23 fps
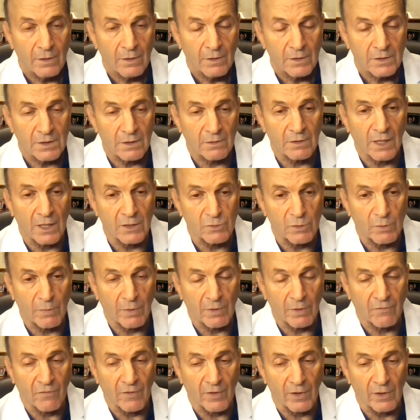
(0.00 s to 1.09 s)
Sometimes we
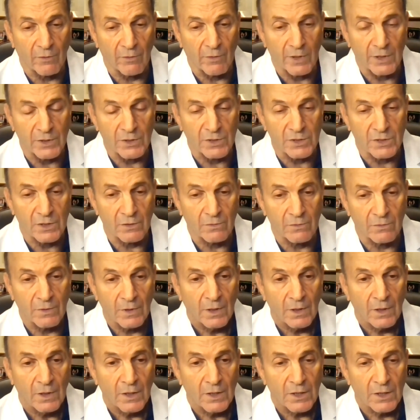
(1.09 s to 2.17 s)
put filler in just
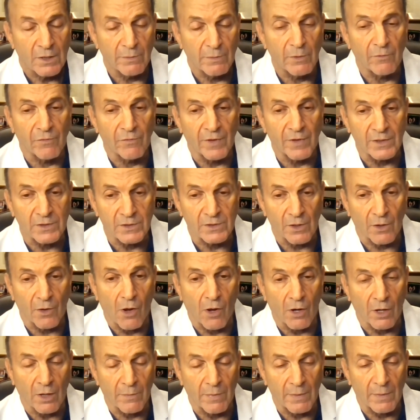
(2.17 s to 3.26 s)
to move things
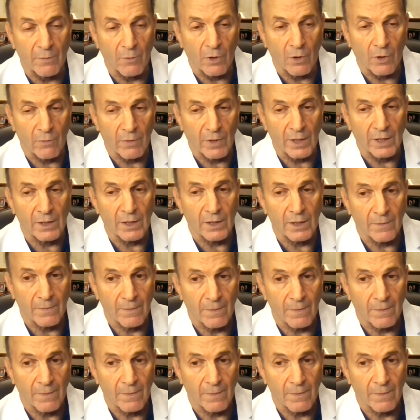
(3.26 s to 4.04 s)
along a bit more quickly.